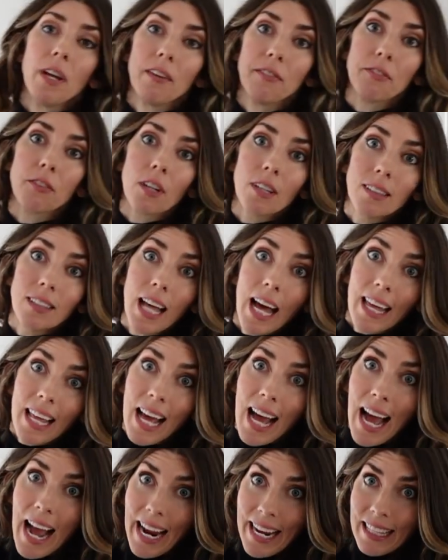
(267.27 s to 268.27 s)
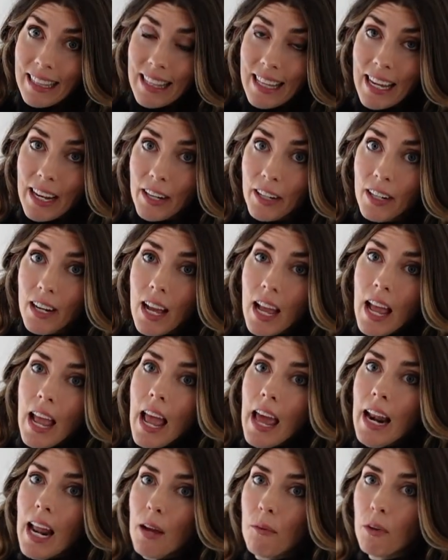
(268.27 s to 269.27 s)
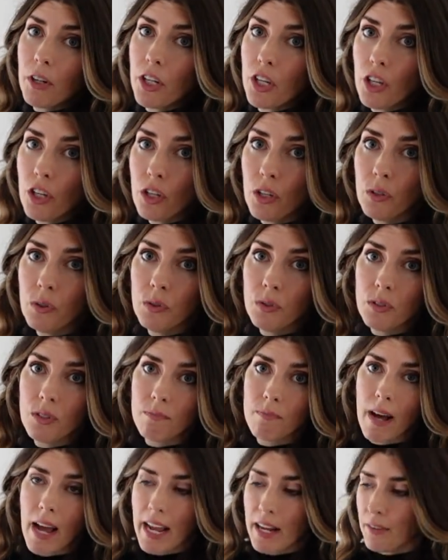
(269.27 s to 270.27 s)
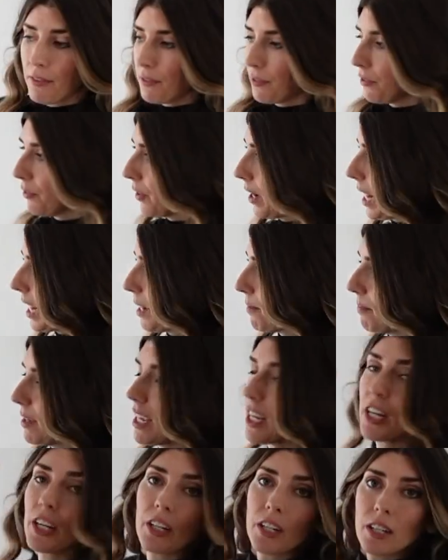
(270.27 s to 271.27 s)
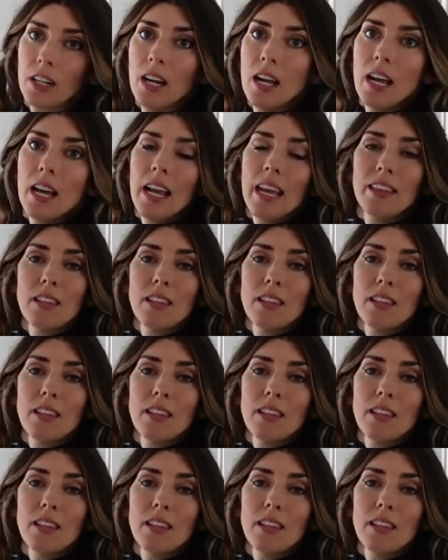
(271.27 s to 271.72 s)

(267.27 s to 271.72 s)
for a lot of height here, and I wanna use my frame here